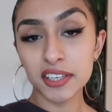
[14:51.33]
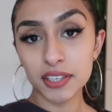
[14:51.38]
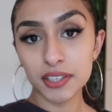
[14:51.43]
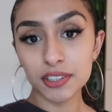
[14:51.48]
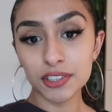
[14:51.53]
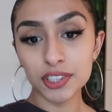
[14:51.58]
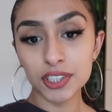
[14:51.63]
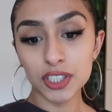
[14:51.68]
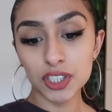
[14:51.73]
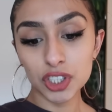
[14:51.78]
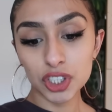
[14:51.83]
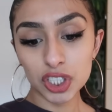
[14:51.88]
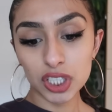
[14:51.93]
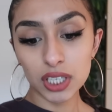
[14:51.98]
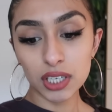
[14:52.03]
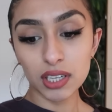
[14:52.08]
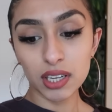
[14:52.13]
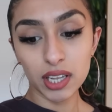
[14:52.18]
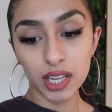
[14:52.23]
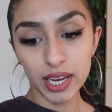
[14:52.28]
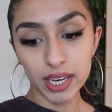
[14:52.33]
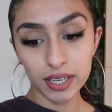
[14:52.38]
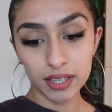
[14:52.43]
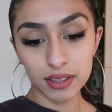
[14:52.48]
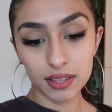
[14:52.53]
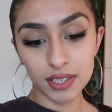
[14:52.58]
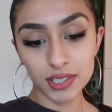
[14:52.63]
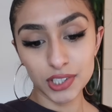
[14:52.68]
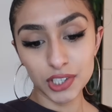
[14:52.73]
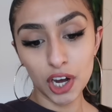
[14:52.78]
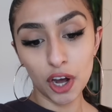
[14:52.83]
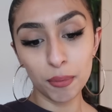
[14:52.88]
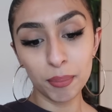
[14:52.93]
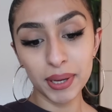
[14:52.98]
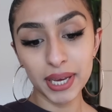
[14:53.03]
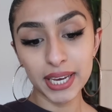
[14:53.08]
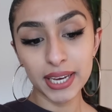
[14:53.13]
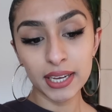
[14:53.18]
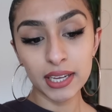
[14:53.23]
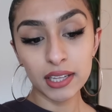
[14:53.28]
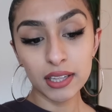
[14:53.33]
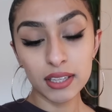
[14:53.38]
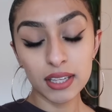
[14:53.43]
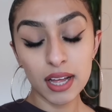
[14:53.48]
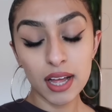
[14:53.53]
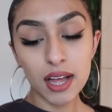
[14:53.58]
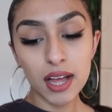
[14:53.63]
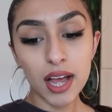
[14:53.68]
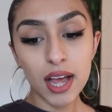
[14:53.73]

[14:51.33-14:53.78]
you should chill like the topping